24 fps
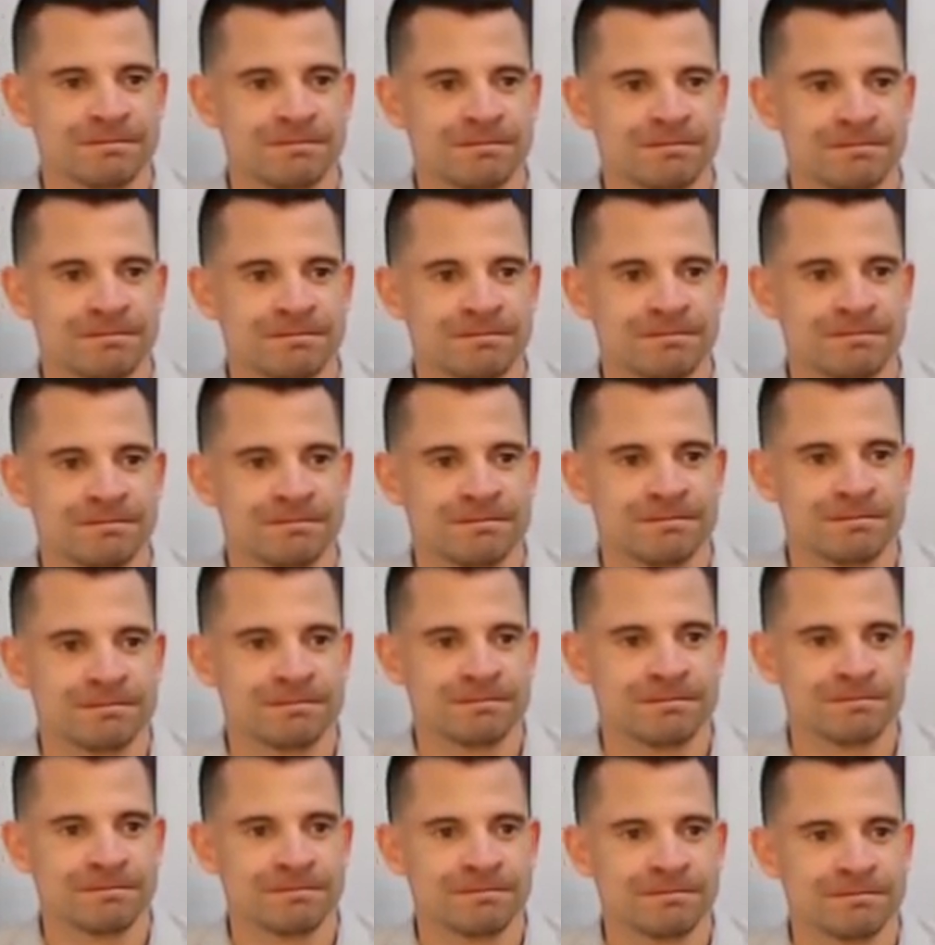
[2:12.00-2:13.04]

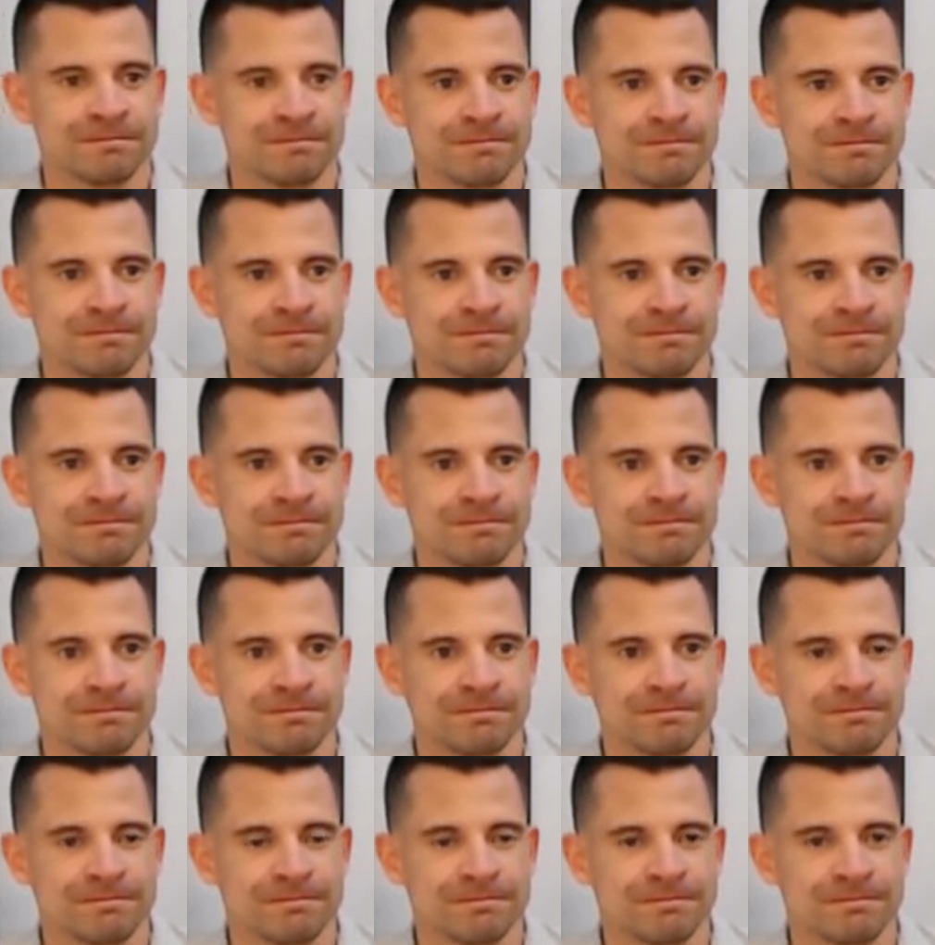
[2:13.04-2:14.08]

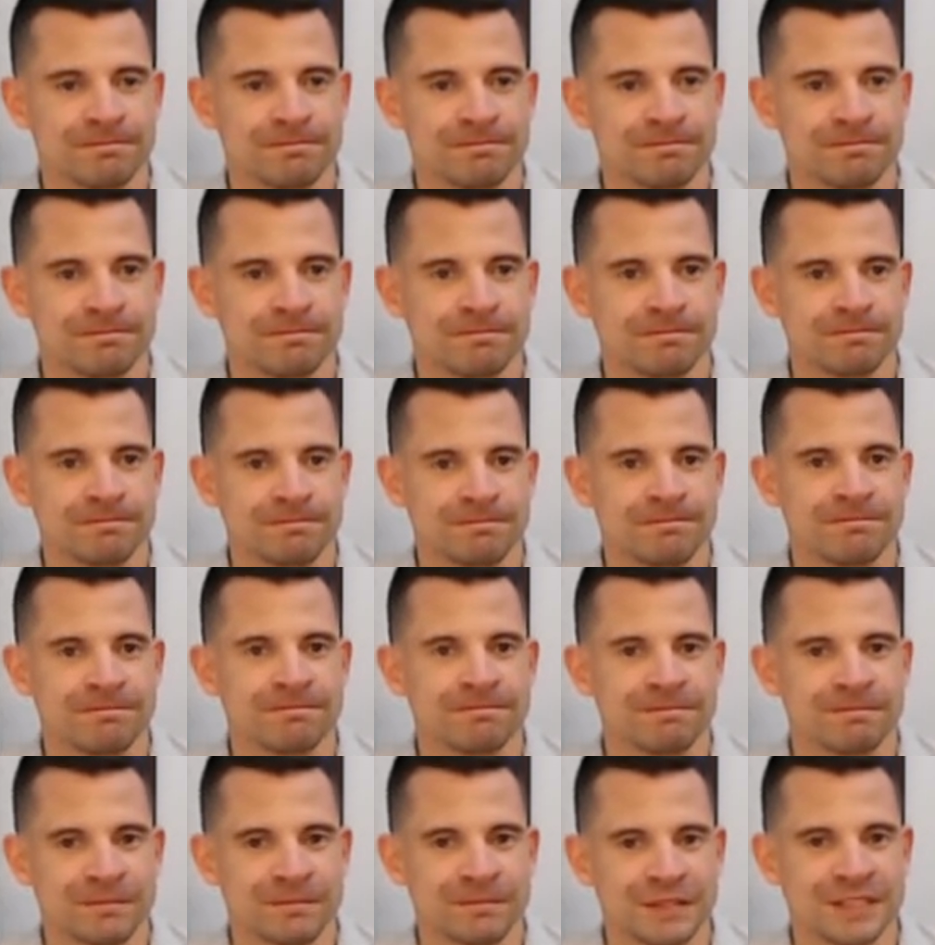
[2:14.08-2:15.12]

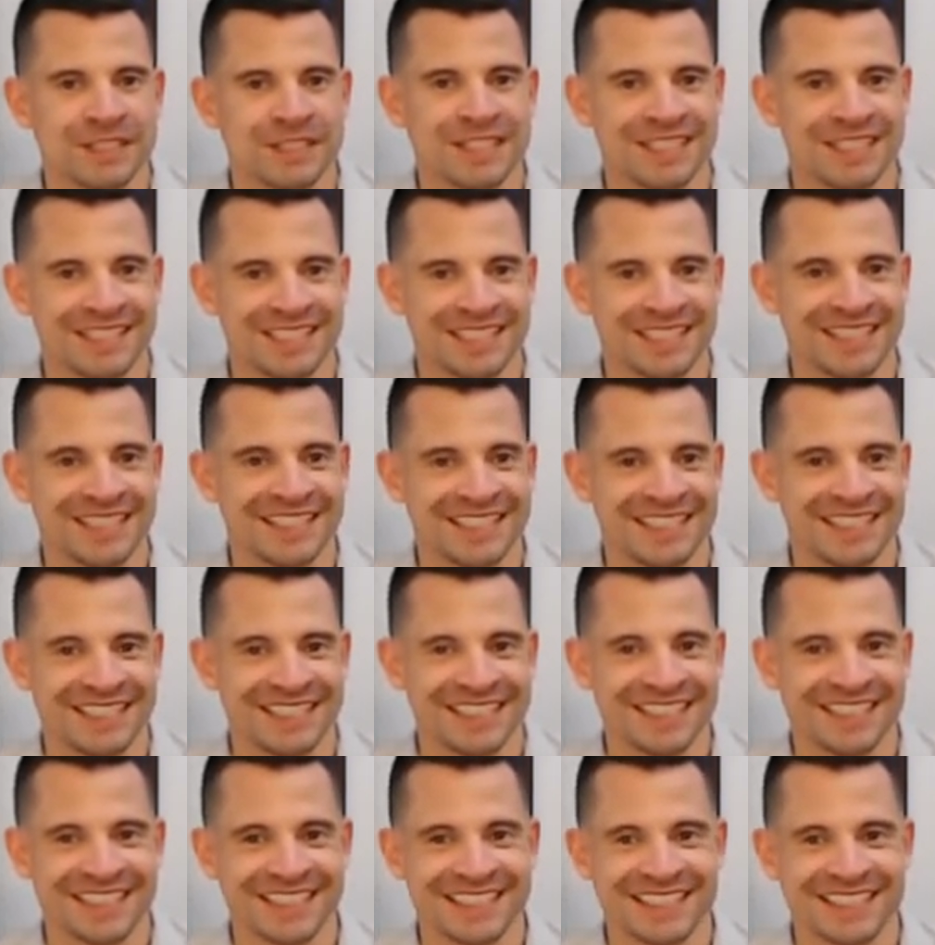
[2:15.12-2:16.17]

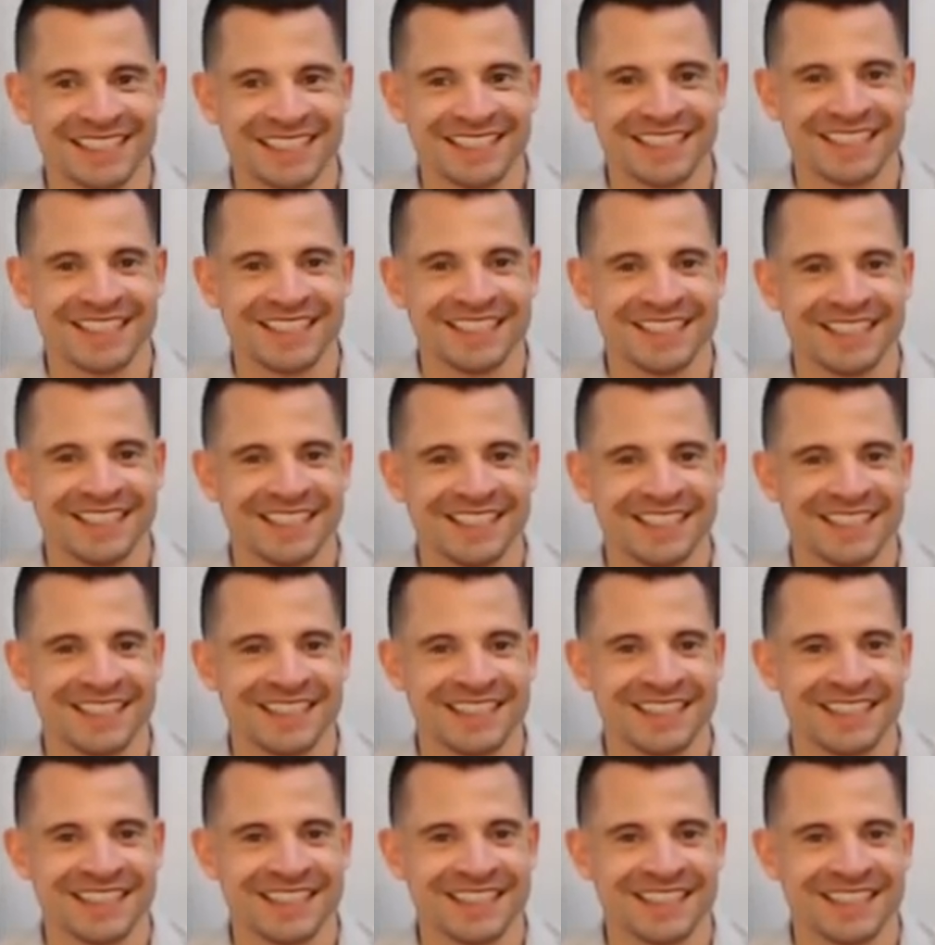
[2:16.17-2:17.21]

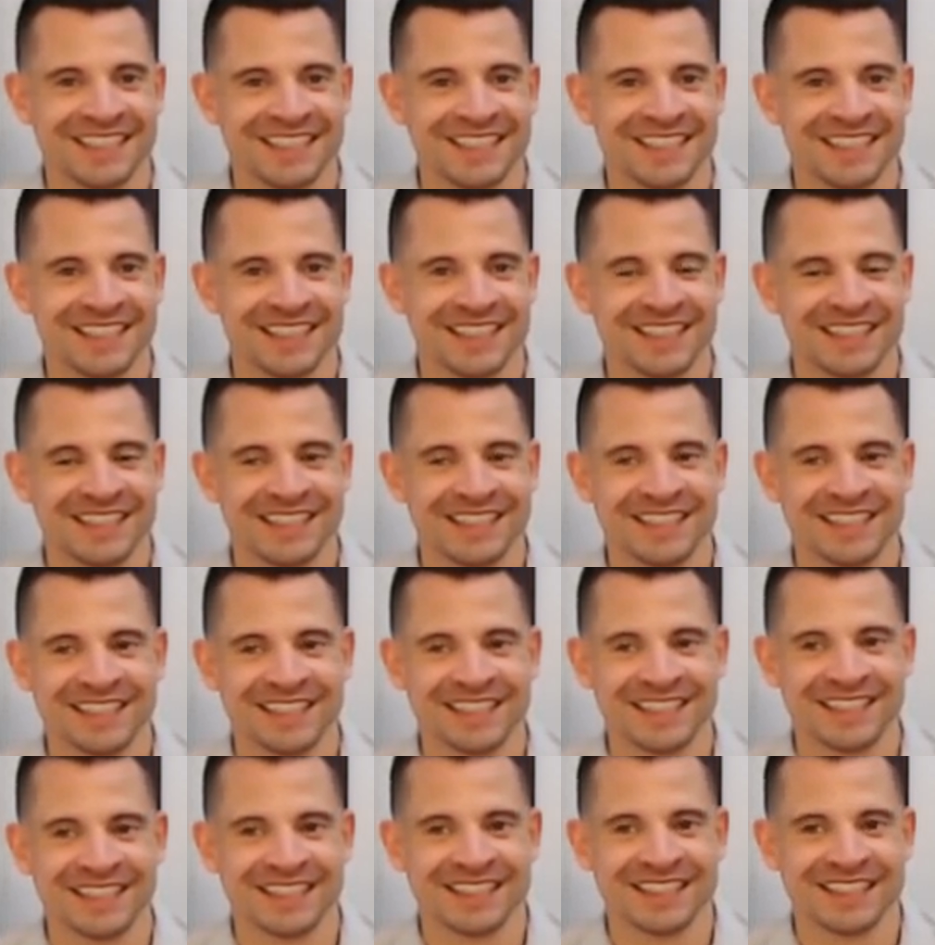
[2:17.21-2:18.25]

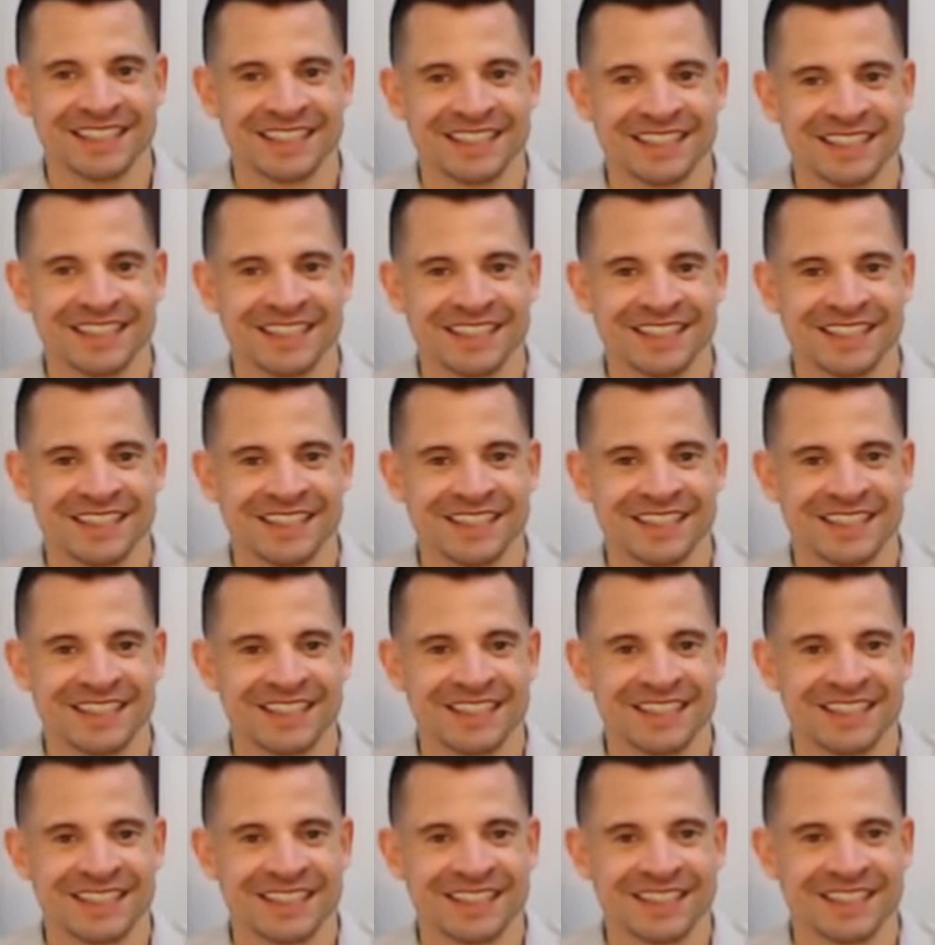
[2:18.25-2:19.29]

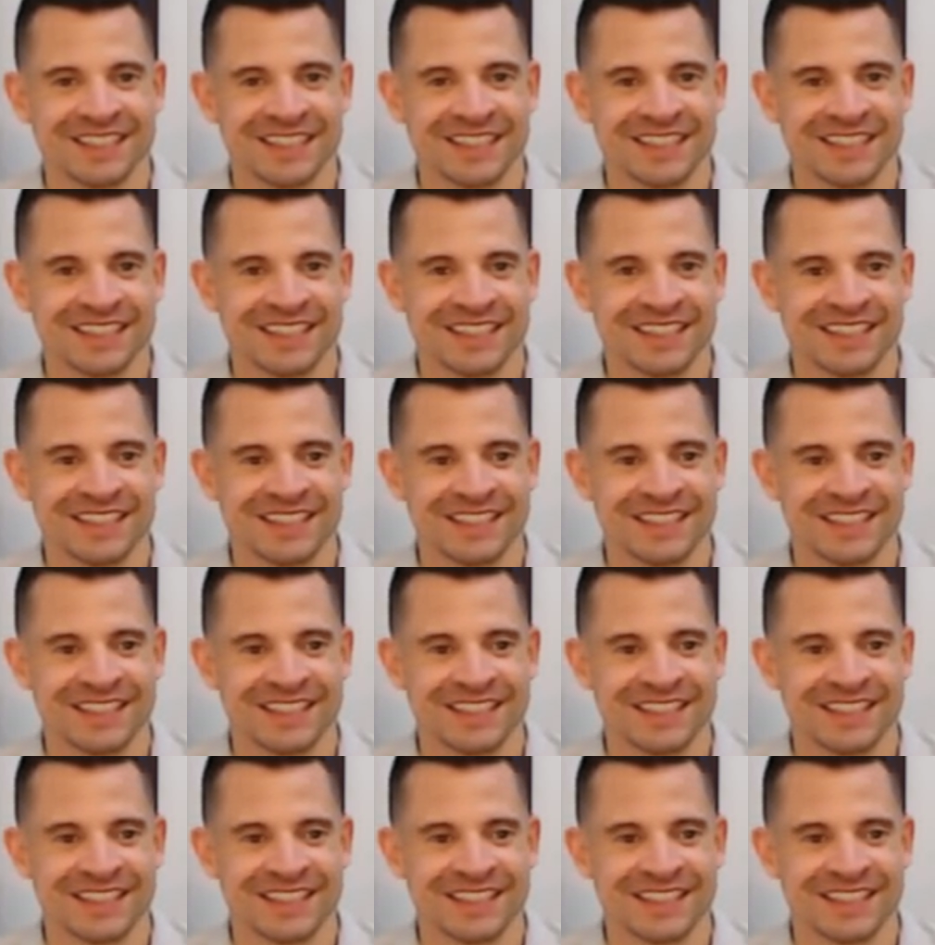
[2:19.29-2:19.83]
No words are spoken by the person on screen.